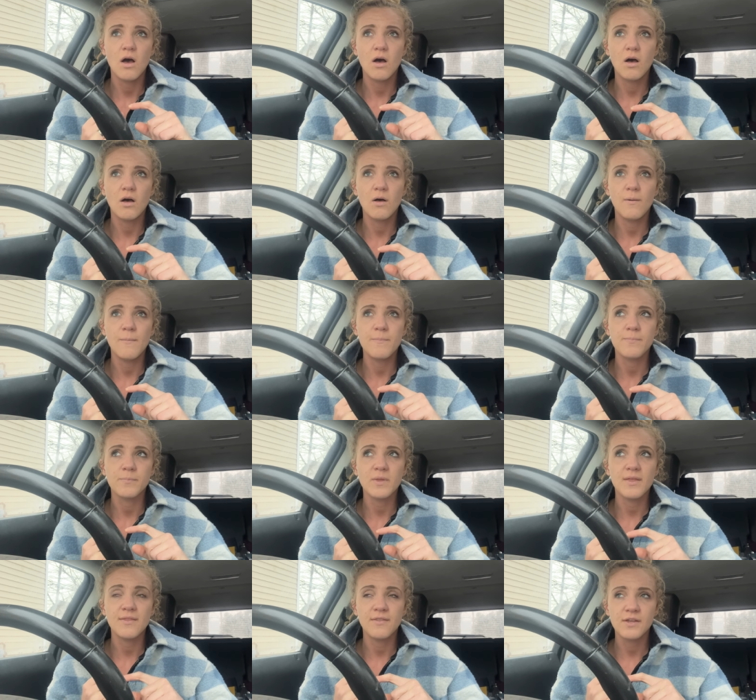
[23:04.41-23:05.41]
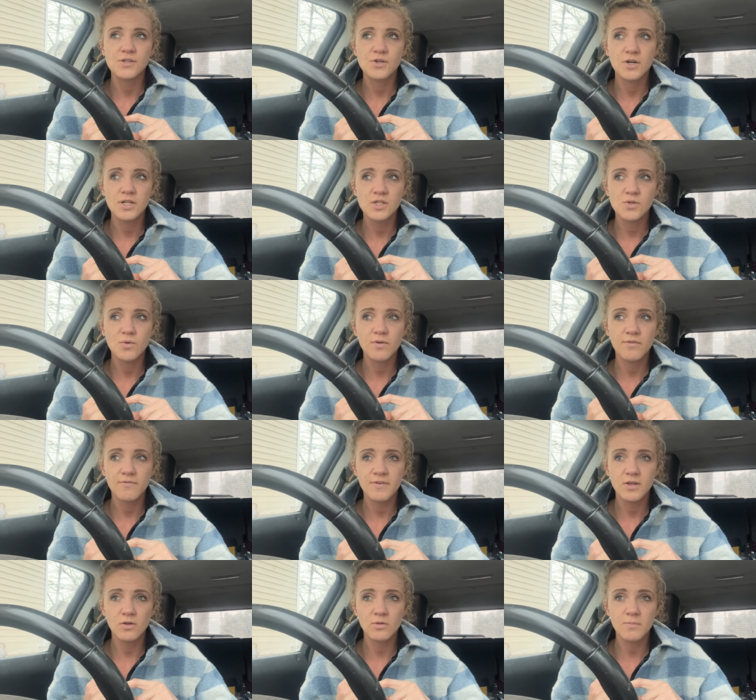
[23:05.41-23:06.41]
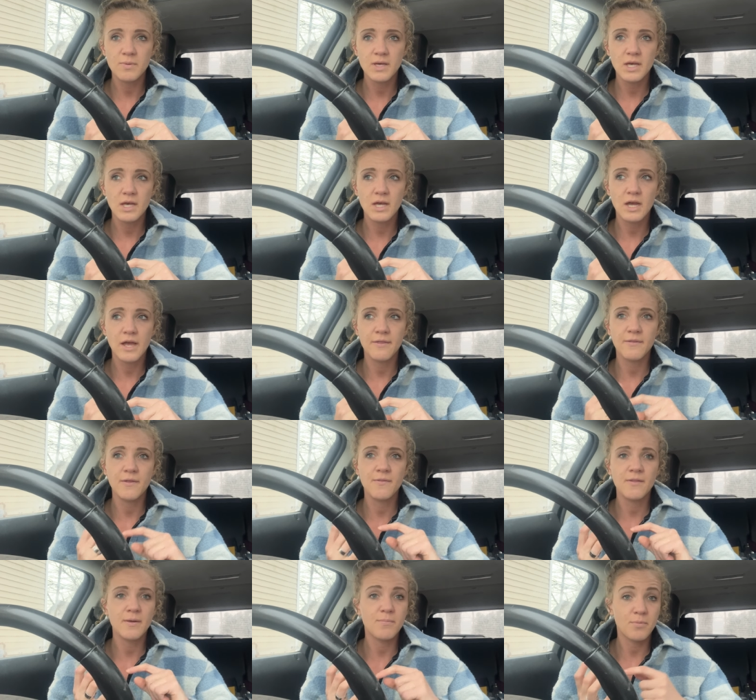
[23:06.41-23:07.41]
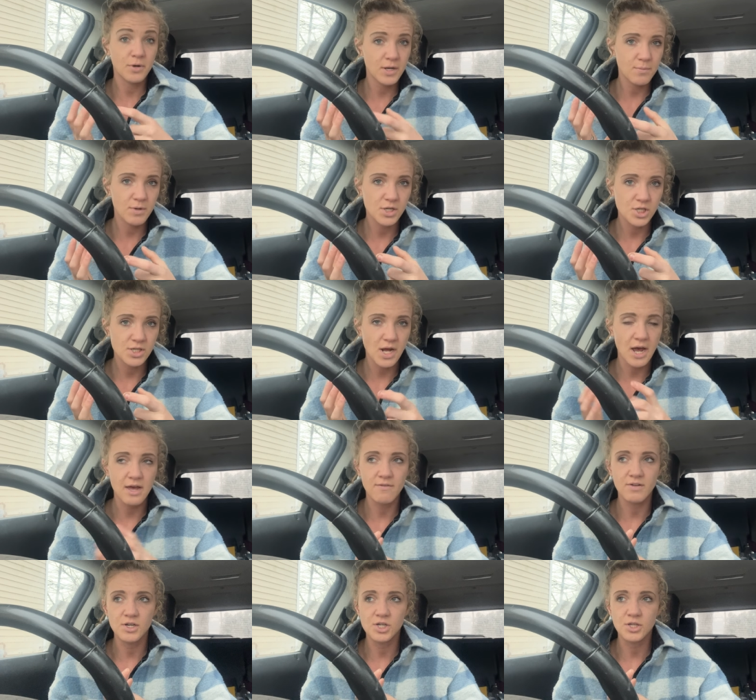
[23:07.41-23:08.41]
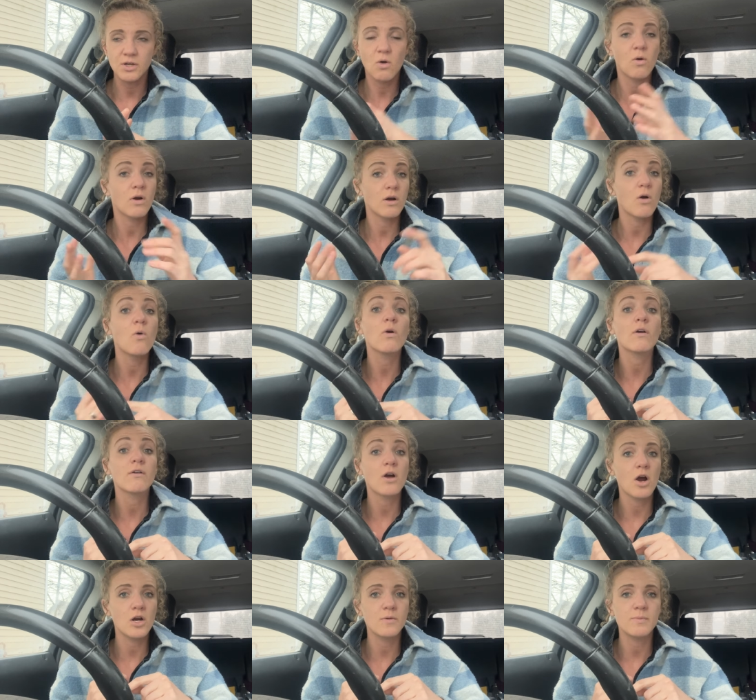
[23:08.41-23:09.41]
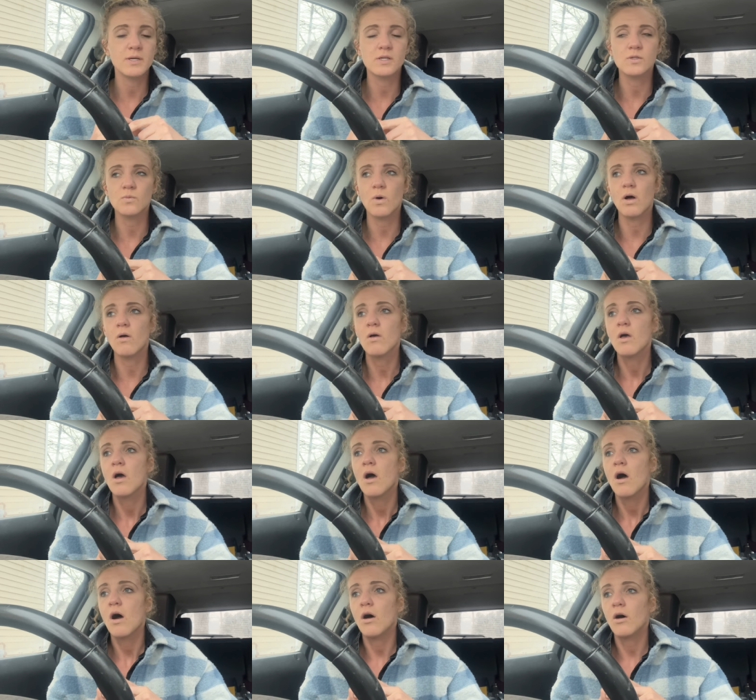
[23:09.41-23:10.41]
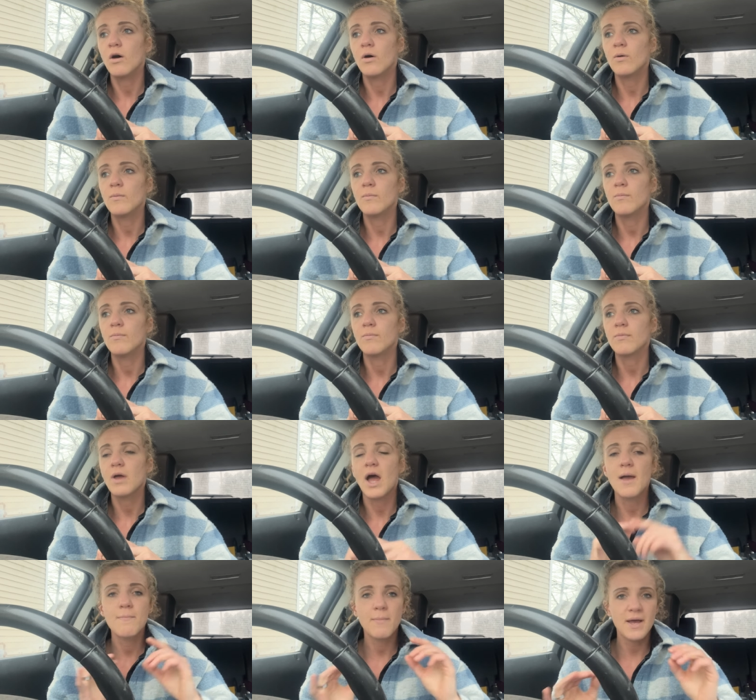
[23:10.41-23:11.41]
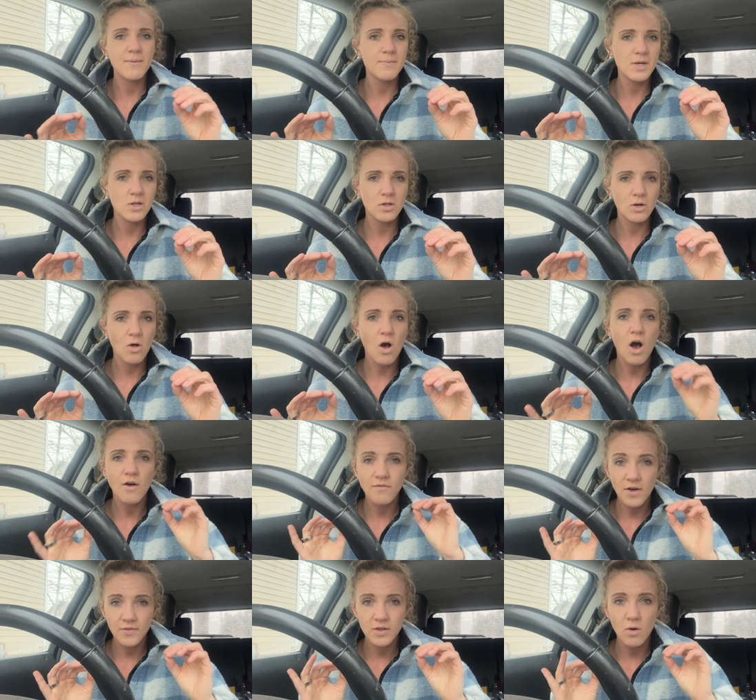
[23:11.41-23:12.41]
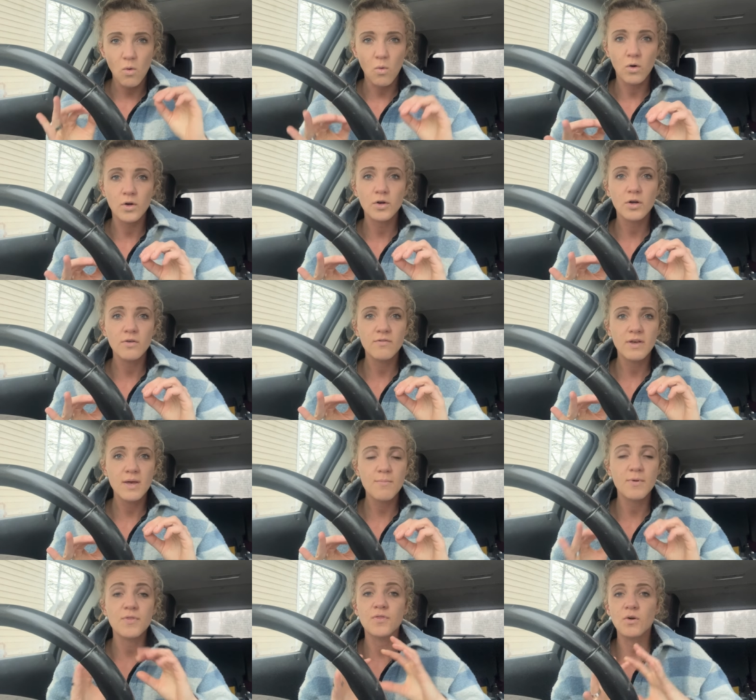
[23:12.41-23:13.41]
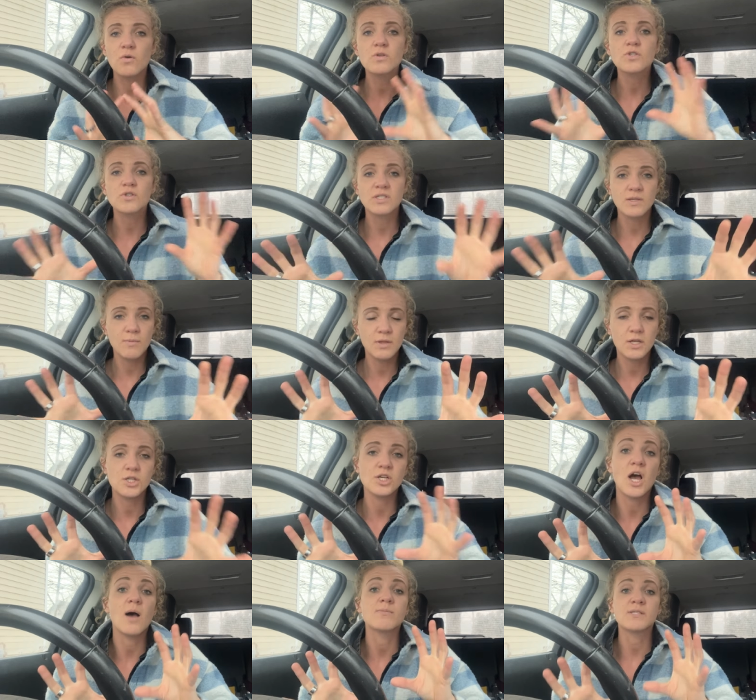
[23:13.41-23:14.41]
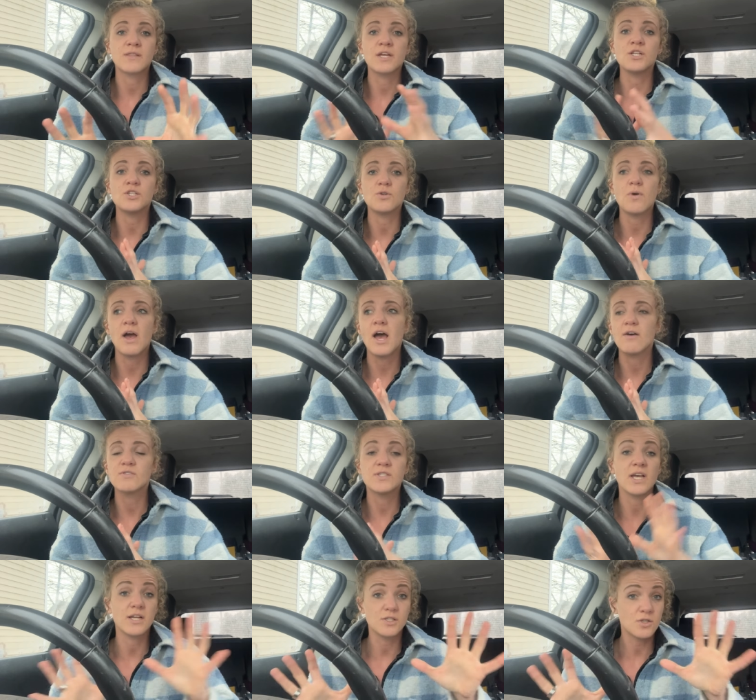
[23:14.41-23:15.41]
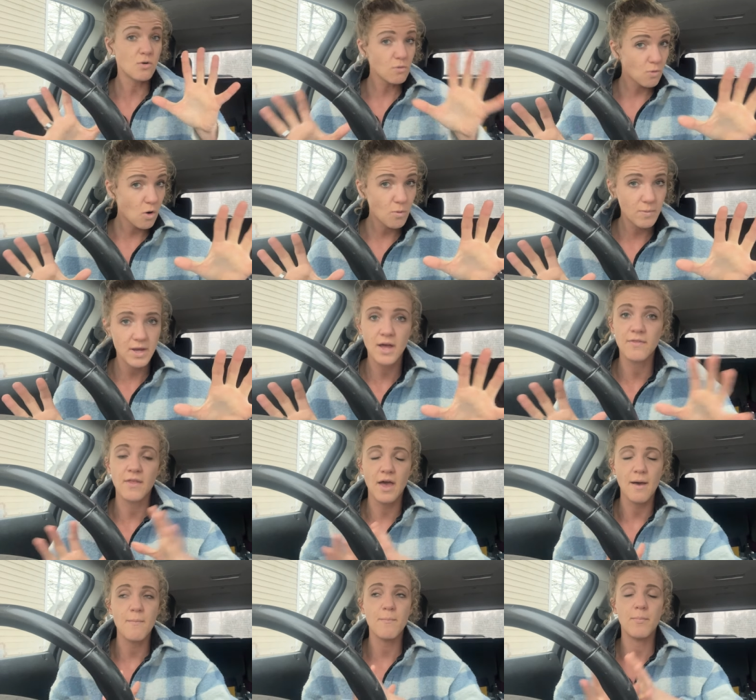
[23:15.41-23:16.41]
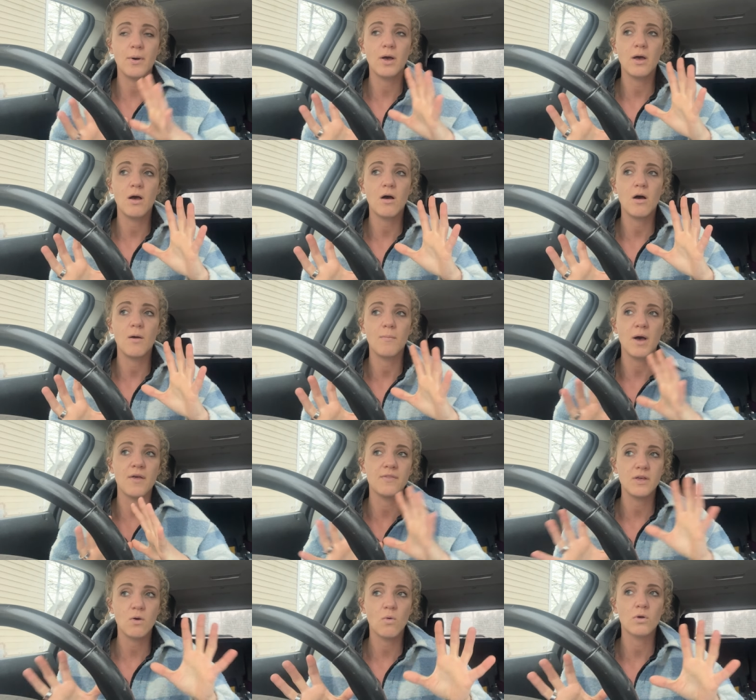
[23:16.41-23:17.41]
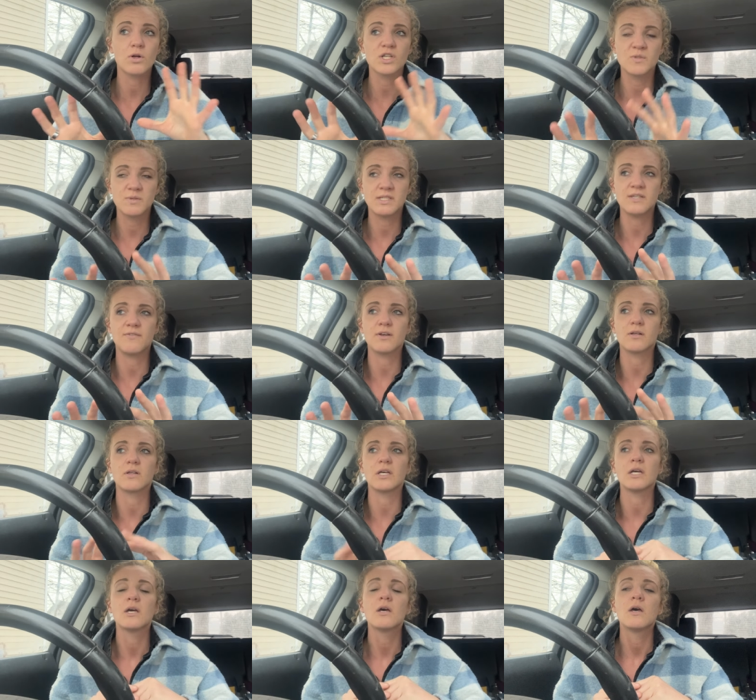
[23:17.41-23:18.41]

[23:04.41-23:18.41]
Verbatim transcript: Um, then they turn into a field bee, and then they pretty much die eventually, or, or a guard bee as well. Um, I might be a little off on the order of it, but those are some of the jobs that they do have. So yeah, don't quote me on that, but um, on the order specifically.